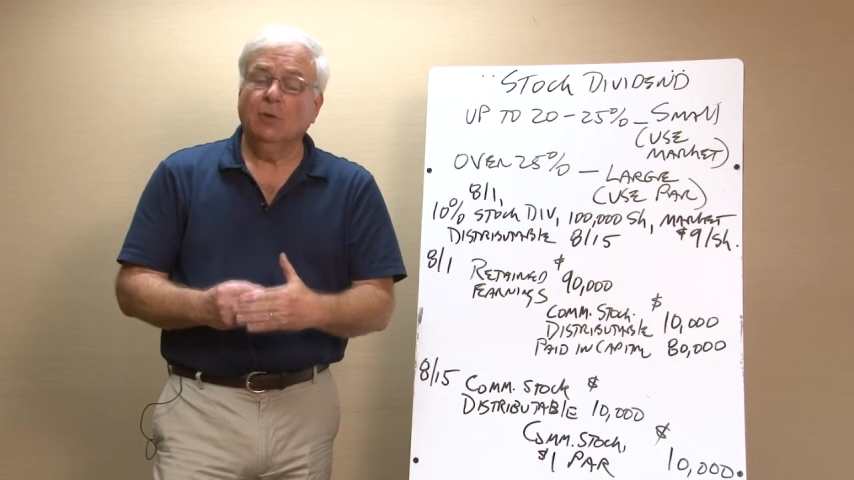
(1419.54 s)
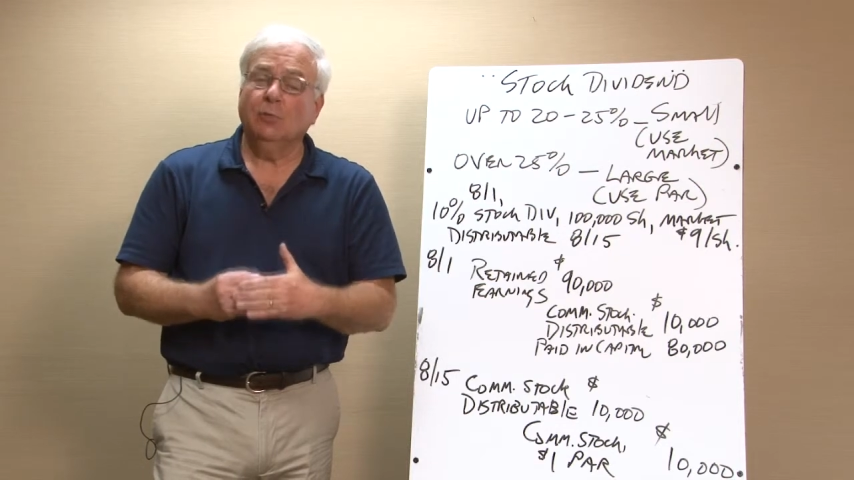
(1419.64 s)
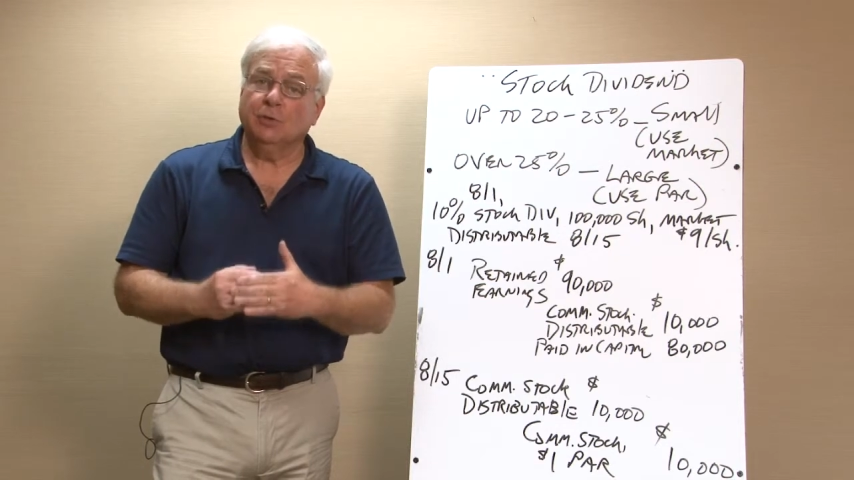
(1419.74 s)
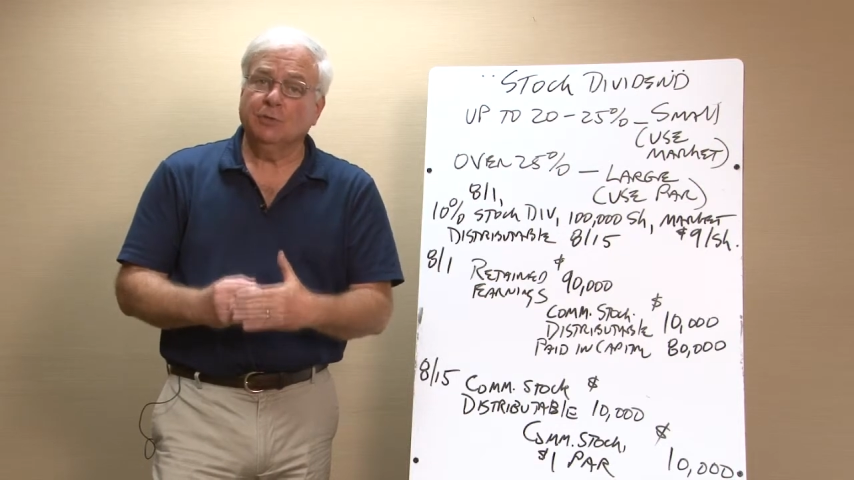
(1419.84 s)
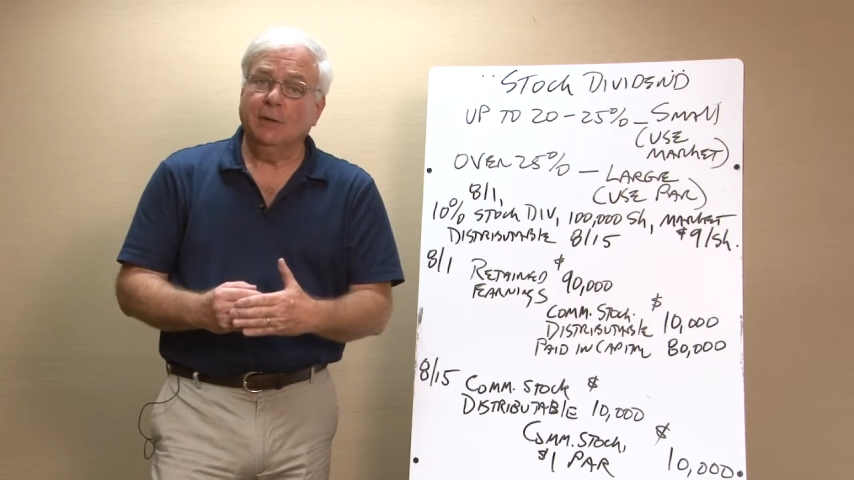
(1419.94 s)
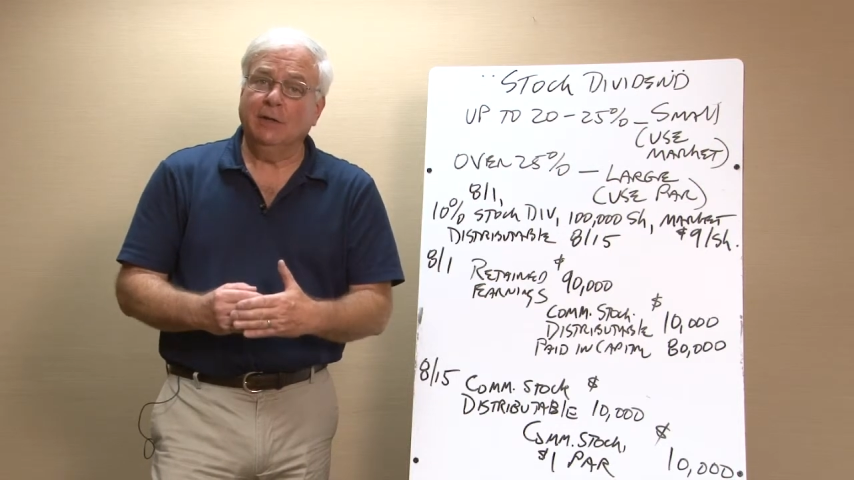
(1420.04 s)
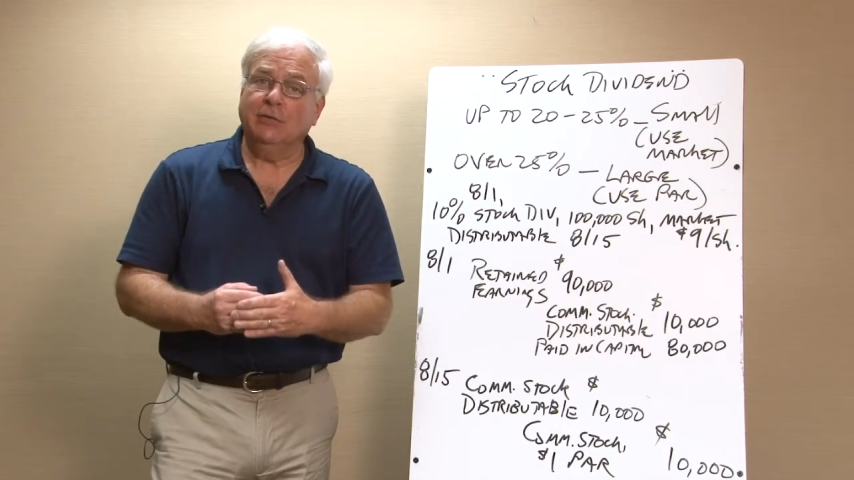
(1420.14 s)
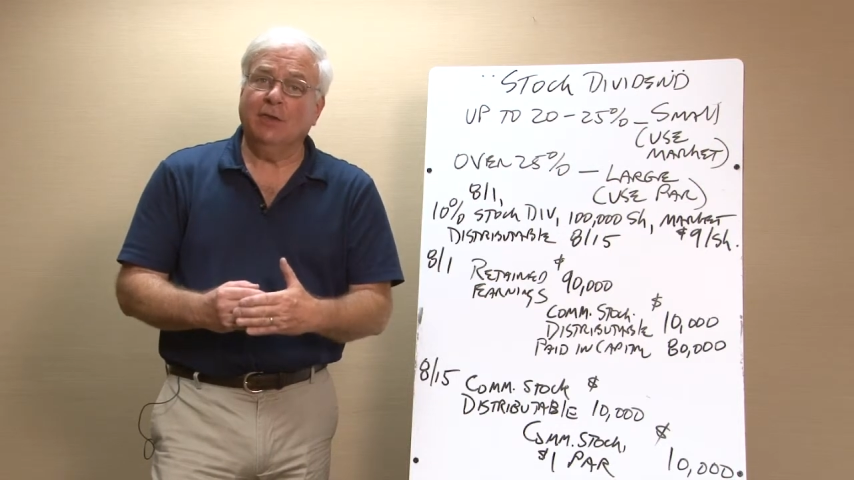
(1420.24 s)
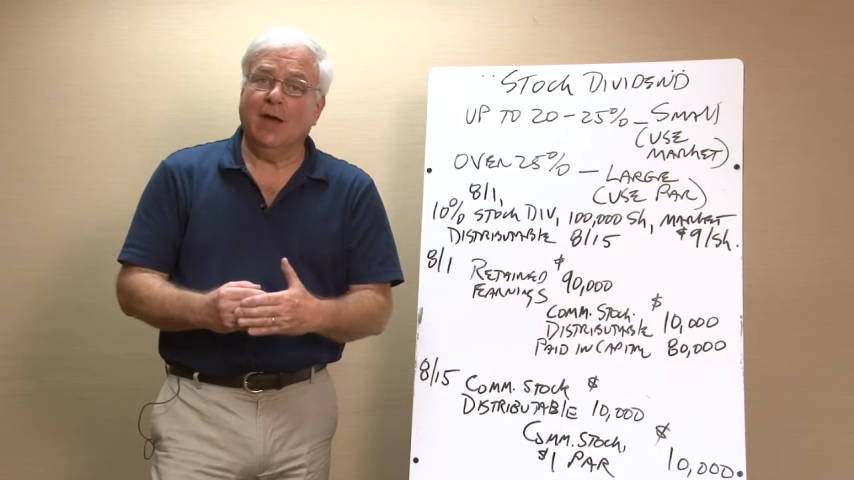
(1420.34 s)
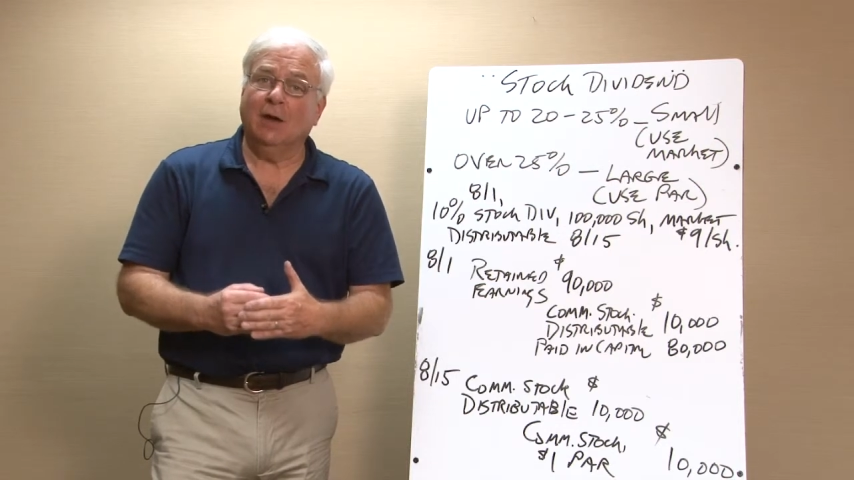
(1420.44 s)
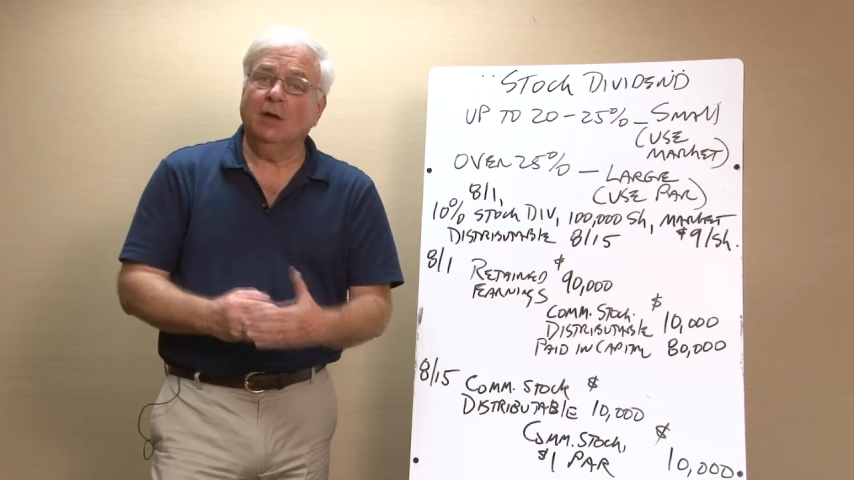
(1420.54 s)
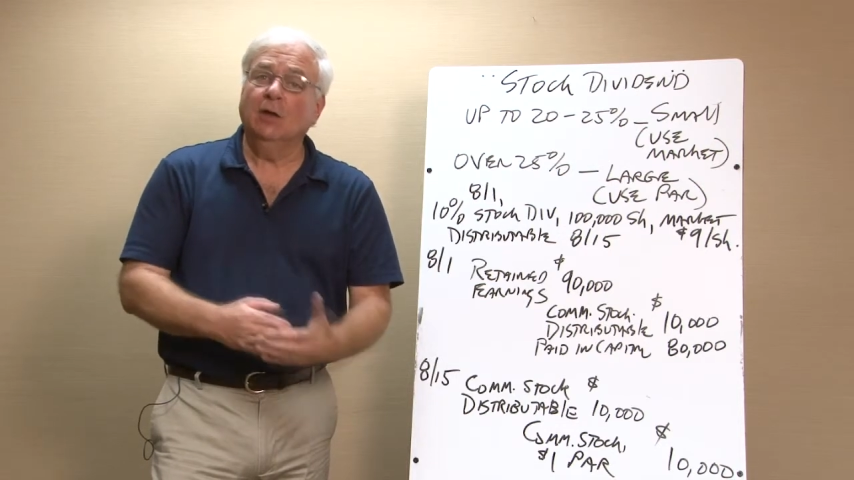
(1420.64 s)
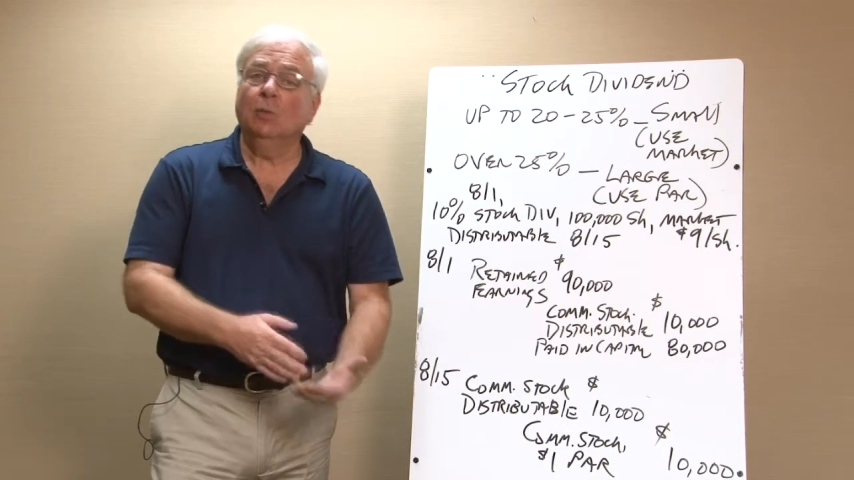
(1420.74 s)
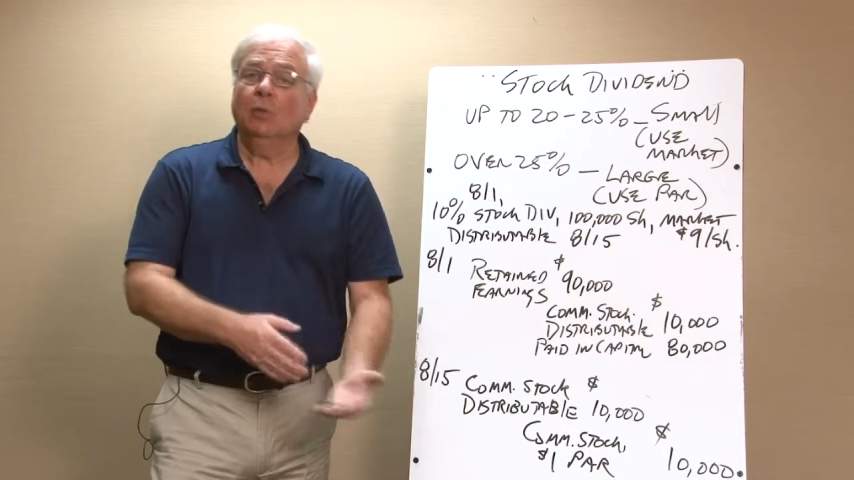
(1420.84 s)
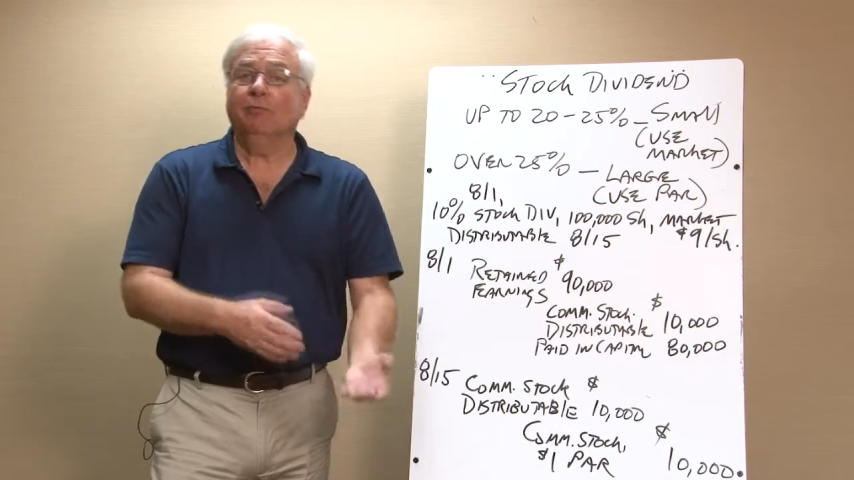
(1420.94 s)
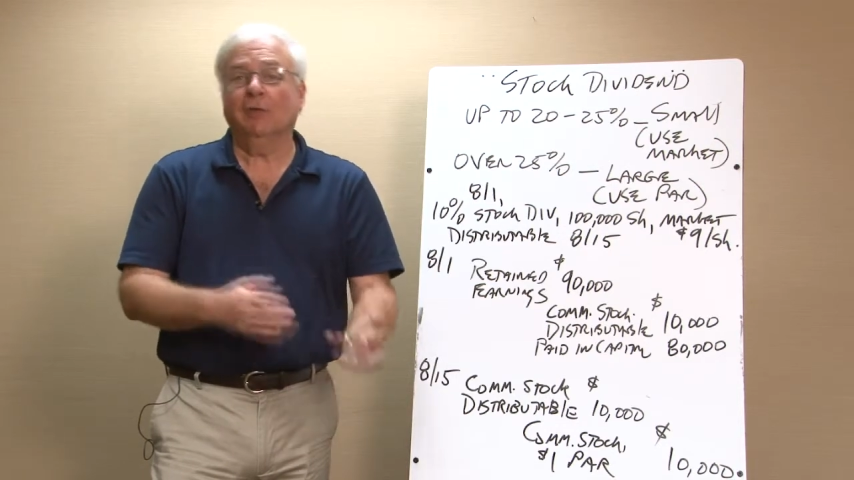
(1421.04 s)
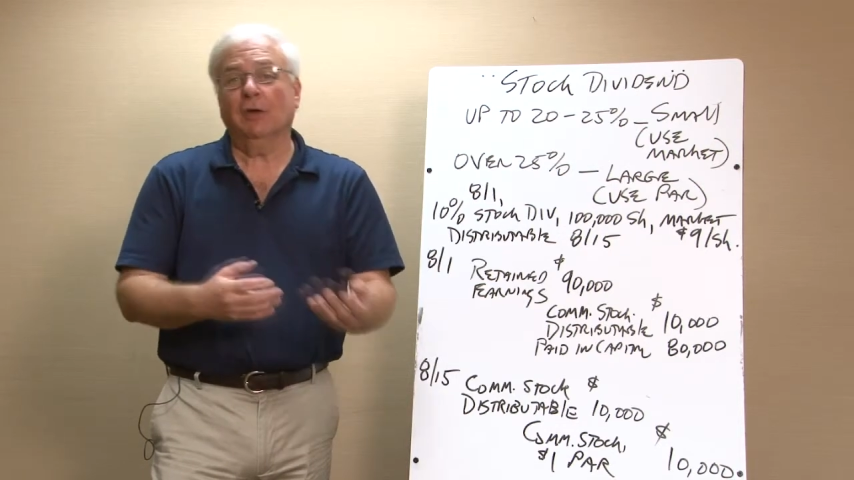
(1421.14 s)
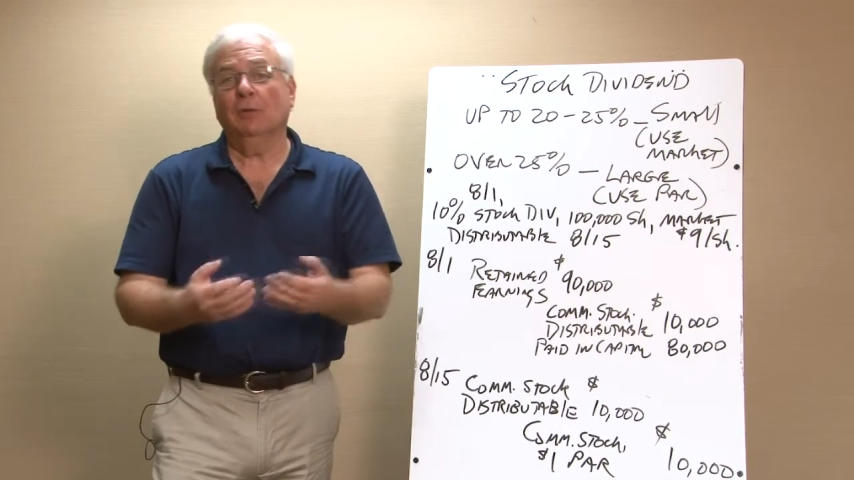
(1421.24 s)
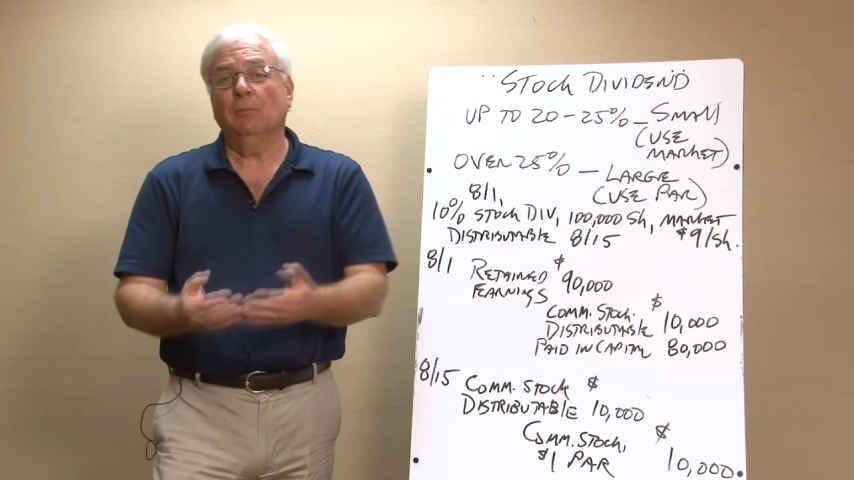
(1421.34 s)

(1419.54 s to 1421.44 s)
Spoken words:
which means that we figure the